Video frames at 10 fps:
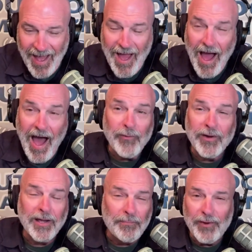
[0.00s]
I went
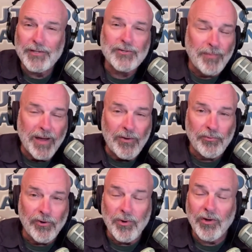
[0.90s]
up there and used my own
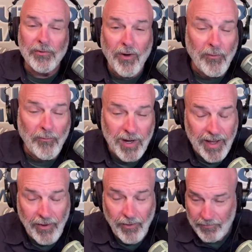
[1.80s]
promo code and bought one of my
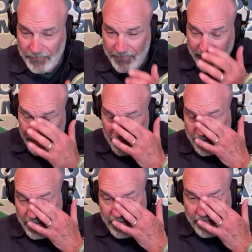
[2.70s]
own.
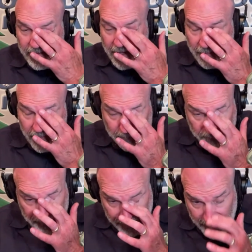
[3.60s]
Anyway,
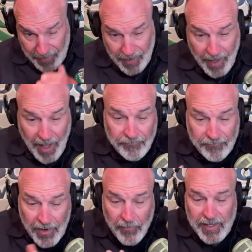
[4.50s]
I'm
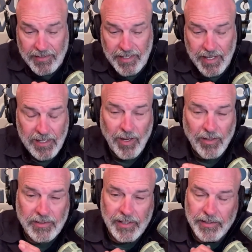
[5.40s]
very excited about
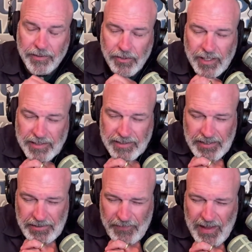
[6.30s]
uh, turkey
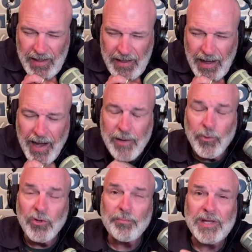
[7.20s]
season. I
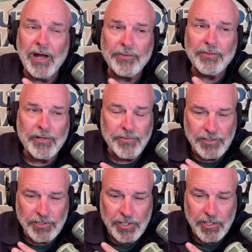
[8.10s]
will be out there
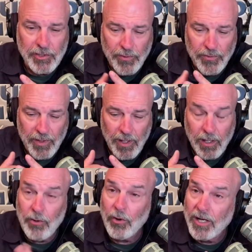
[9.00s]
this year with a
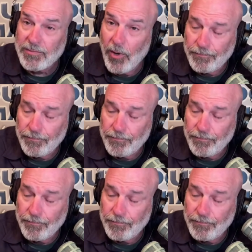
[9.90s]
crossbow.